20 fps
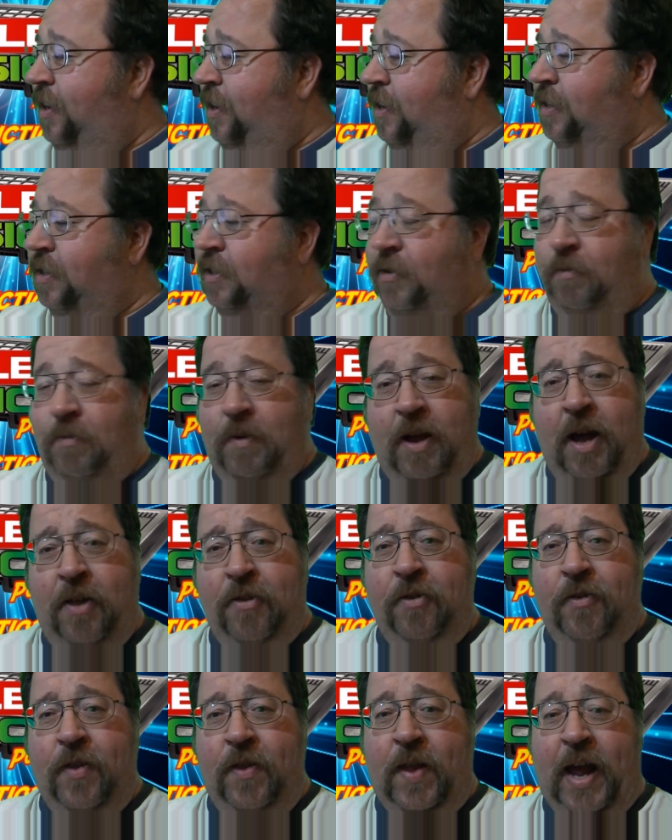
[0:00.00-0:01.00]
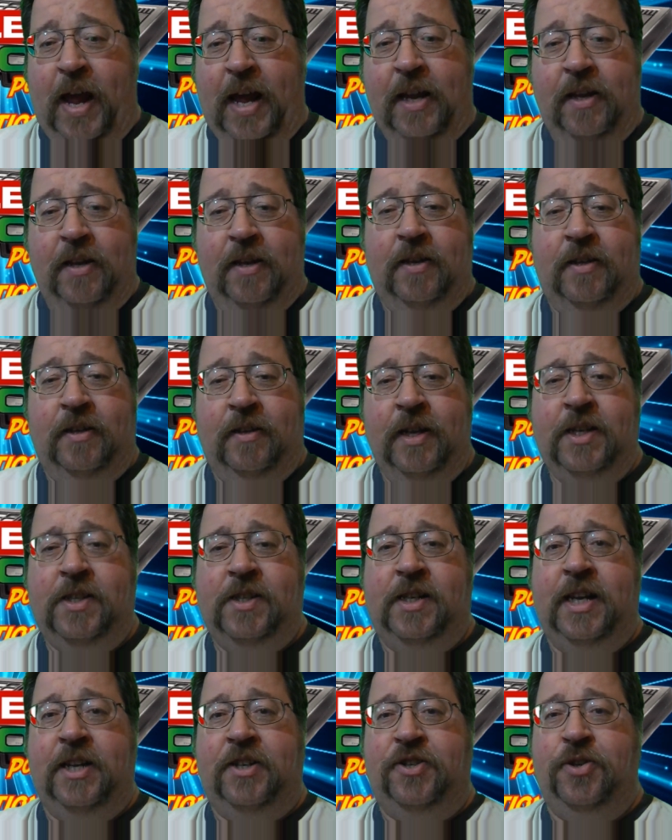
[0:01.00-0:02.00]
So other than that, let's
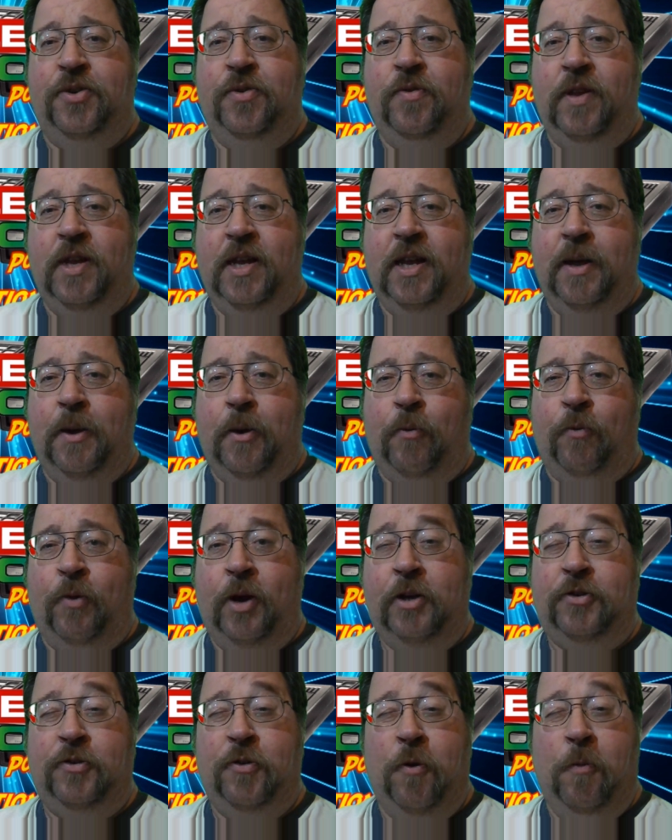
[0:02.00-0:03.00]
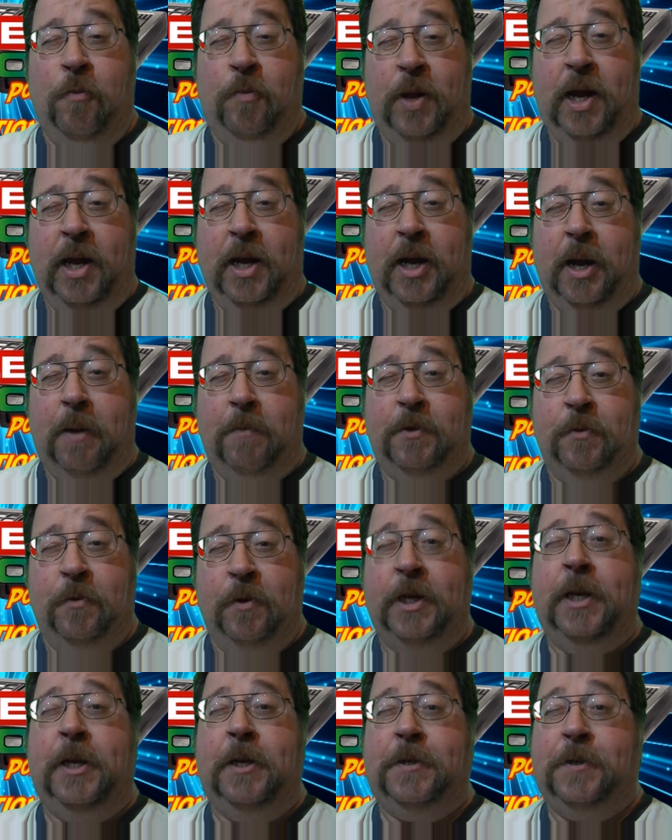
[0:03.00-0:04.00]
get to the retro pickups. We'll
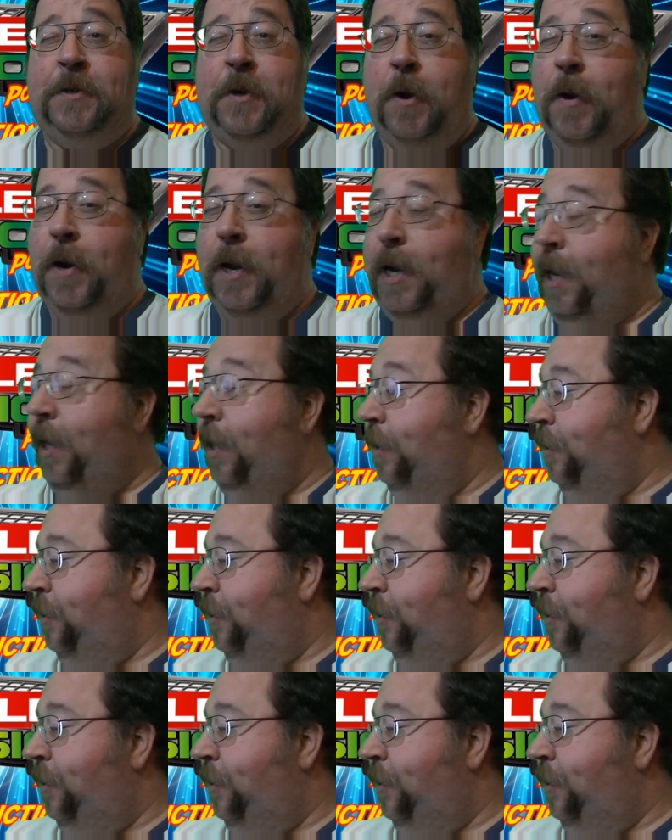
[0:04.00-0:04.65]
get it started.